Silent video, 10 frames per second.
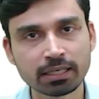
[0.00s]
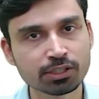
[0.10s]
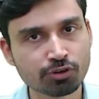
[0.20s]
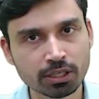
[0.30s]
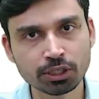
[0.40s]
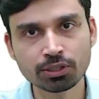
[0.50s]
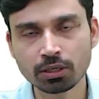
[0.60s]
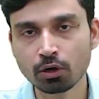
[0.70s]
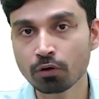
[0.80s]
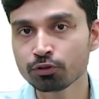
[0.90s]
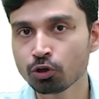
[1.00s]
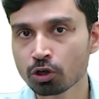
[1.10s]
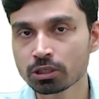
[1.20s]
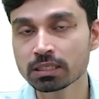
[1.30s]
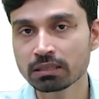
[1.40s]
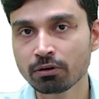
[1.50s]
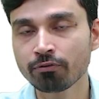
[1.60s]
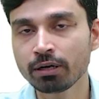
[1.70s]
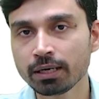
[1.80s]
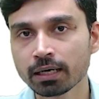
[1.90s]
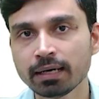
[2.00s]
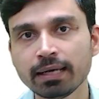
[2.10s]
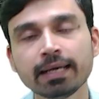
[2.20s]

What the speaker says: that is Director General of Geological Survey of India,